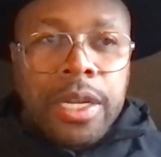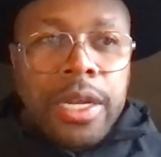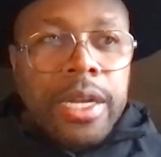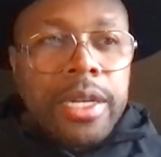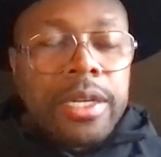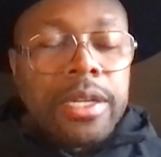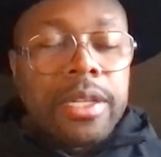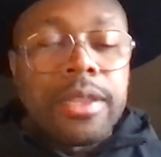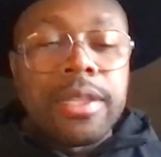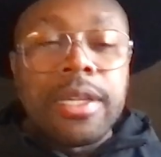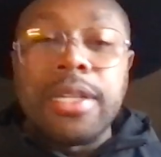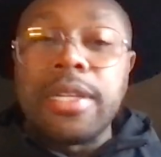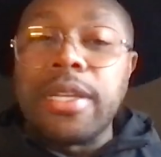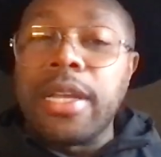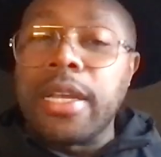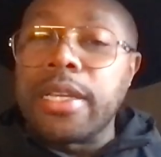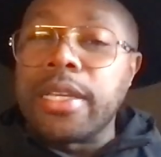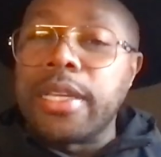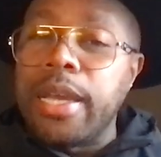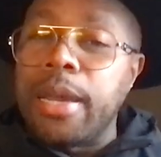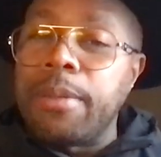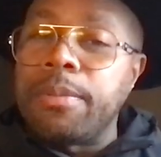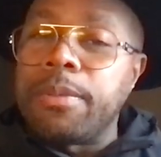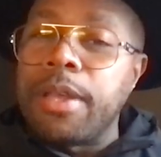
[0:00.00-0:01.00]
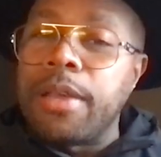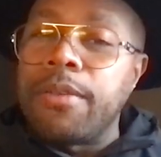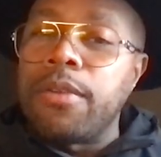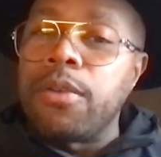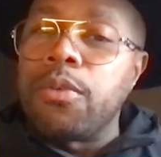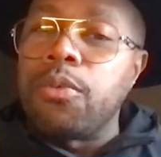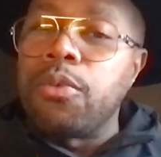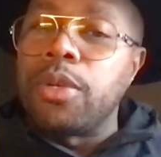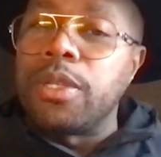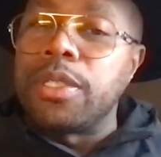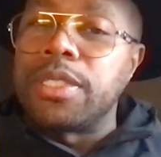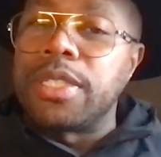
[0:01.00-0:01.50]
And the thing that kept
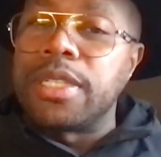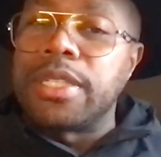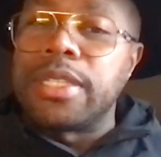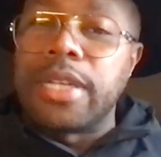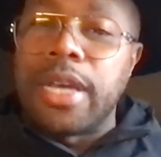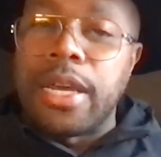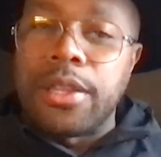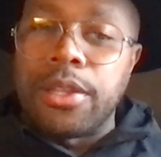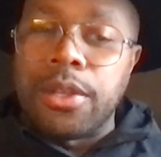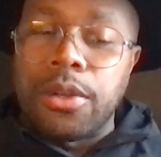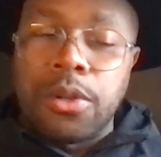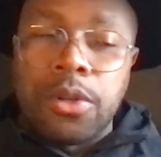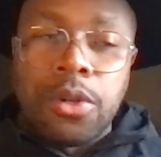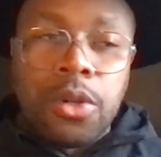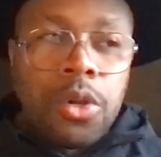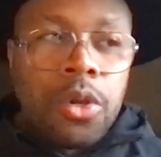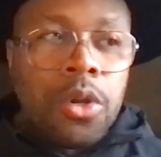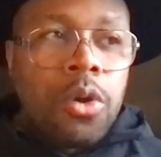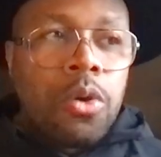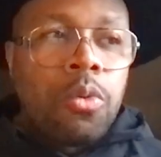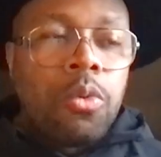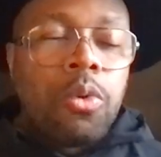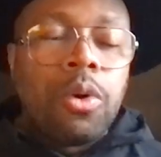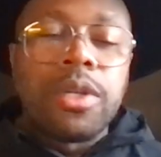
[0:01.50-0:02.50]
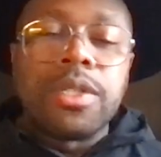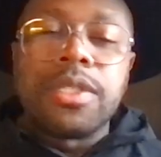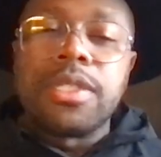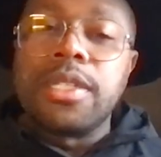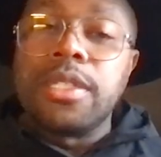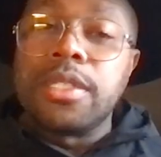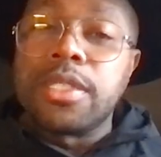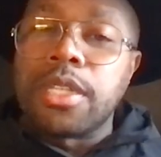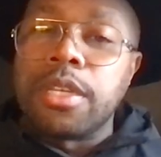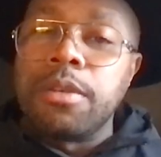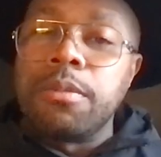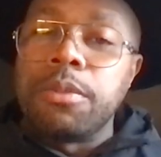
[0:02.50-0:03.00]
everyone together was
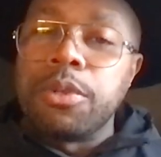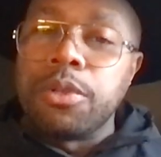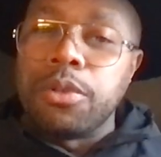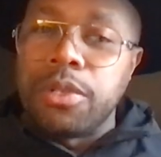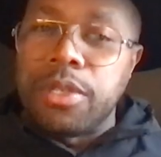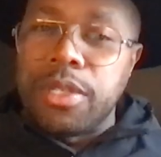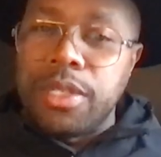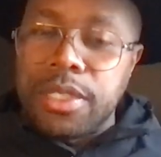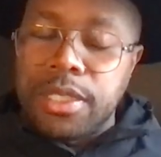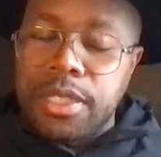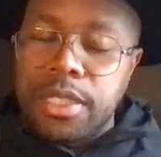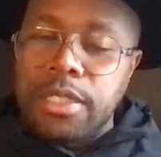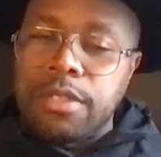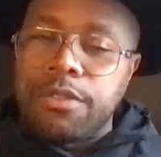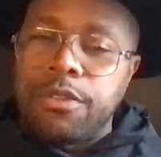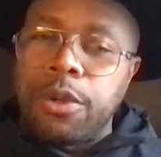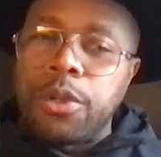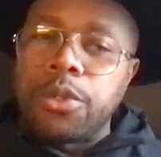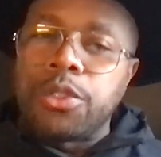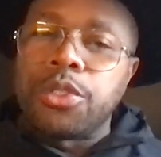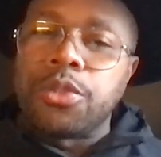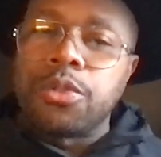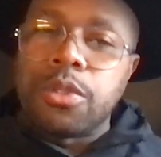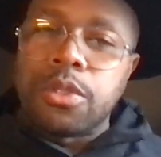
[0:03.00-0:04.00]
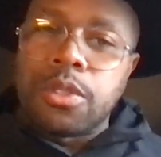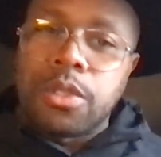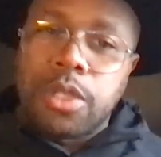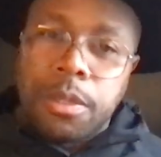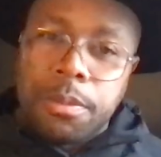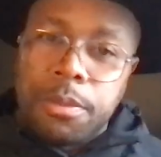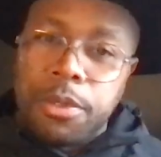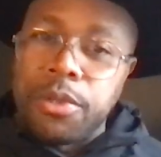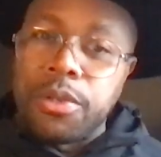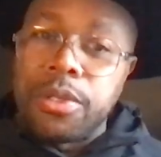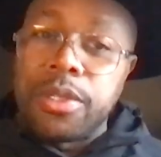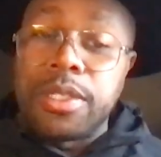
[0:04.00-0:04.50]
these communities, these virtual
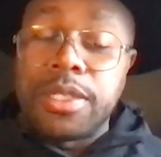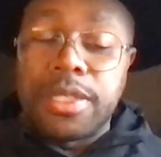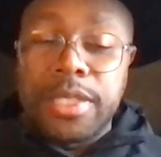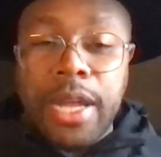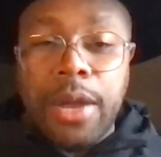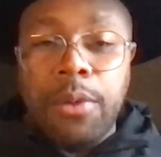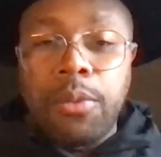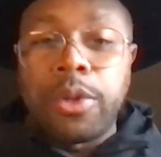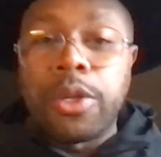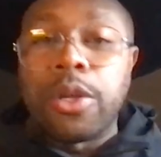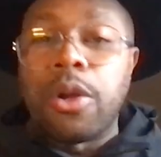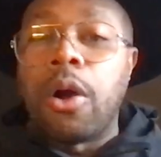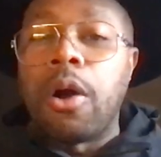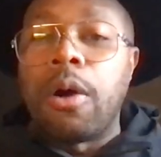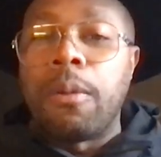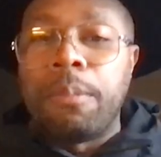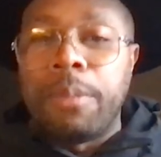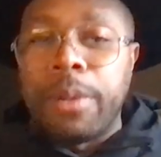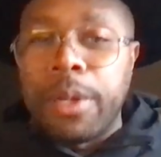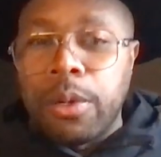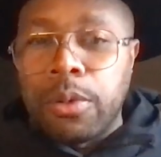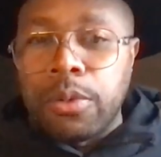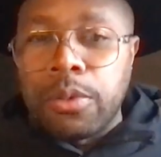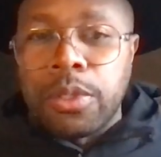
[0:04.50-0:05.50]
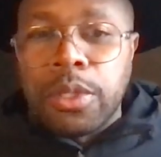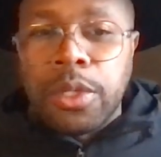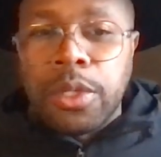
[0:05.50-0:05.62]
communities that we all built.